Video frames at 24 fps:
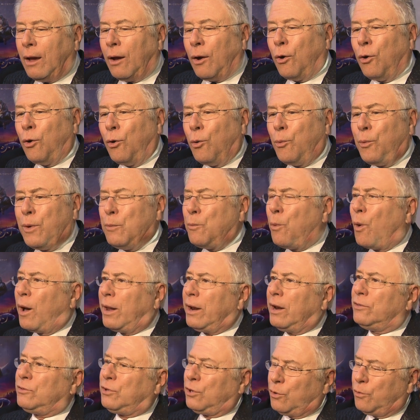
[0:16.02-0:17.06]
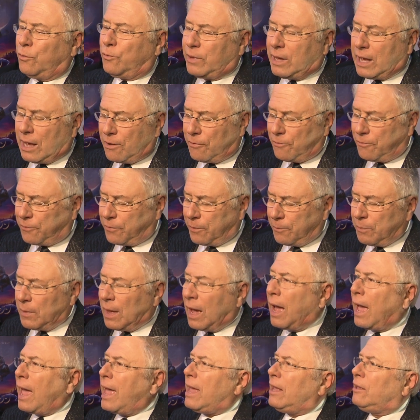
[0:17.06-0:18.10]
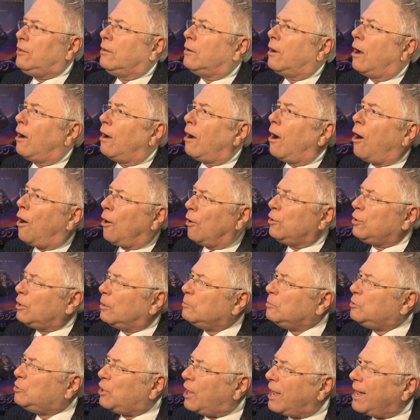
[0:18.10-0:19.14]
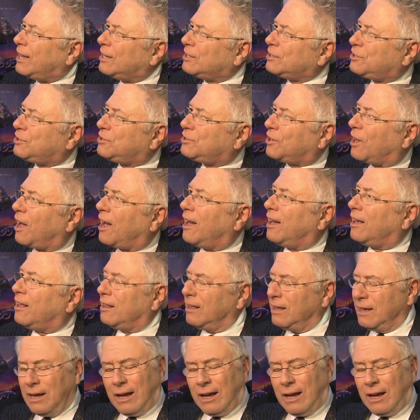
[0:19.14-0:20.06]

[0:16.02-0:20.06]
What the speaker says: who we wanted to give a Harlem jazz style.